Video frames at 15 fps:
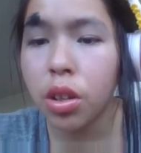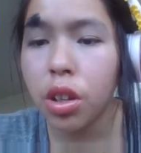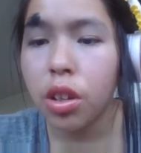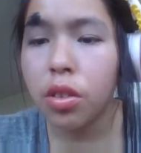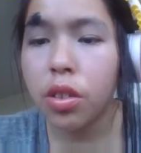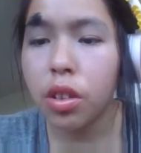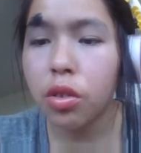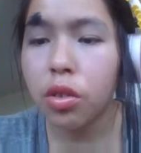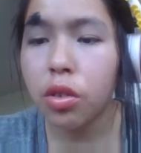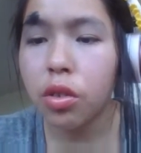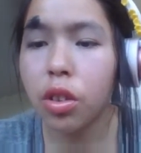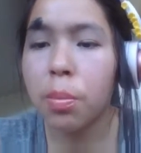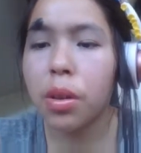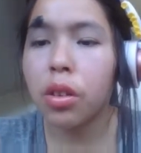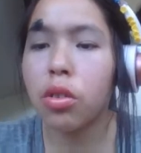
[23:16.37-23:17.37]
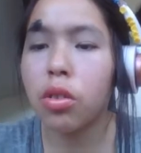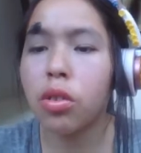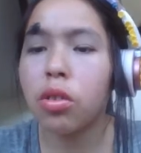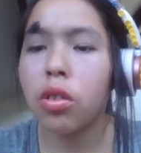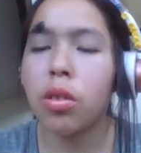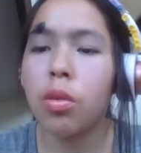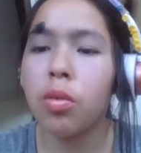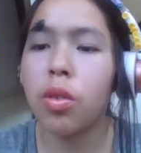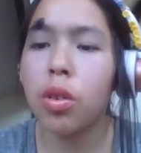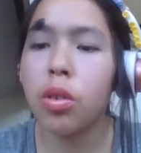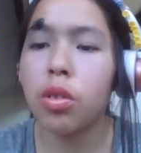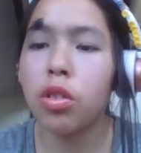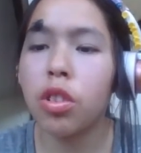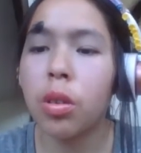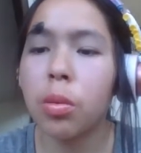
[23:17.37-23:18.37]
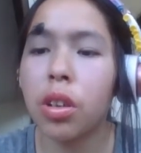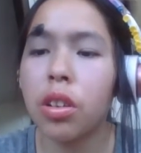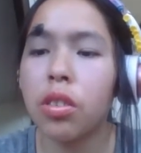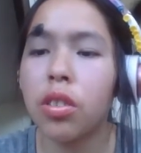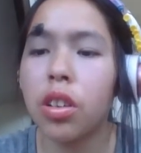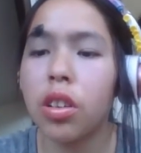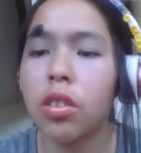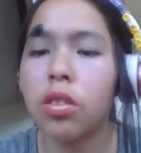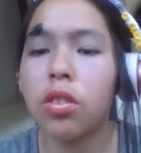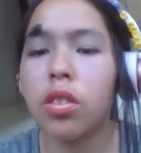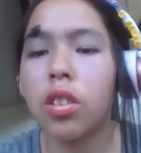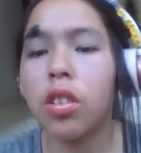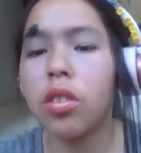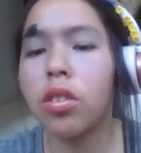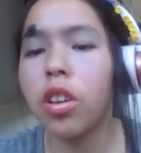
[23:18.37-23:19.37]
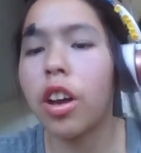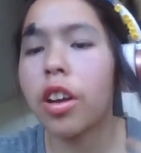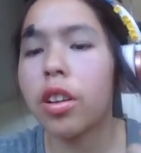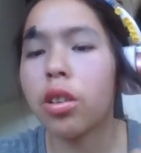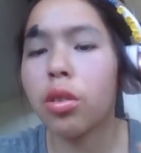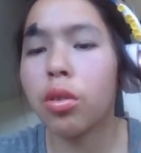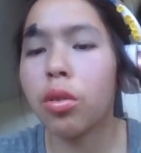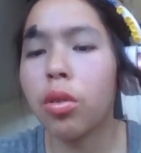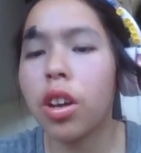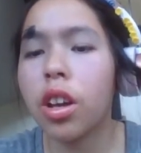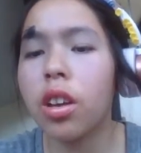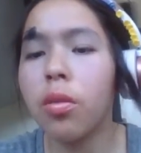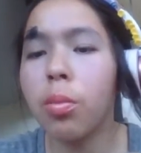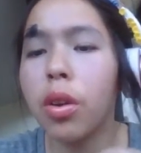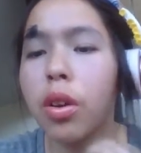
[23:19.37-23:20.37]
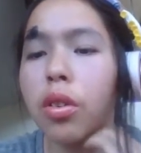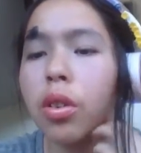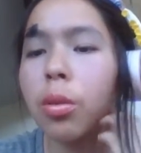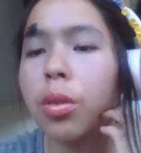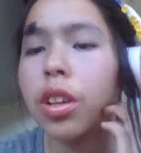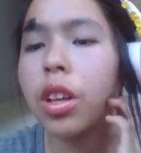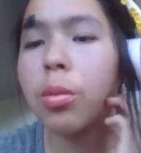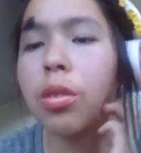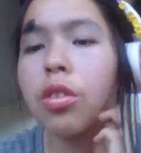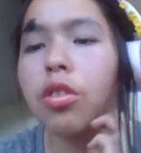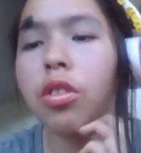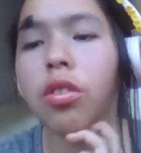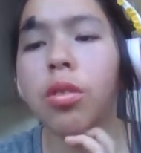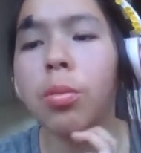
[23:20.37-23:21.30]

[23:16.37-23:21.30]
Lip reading: essentially a picture Photoshop contest entitled "Create Paranormal Images."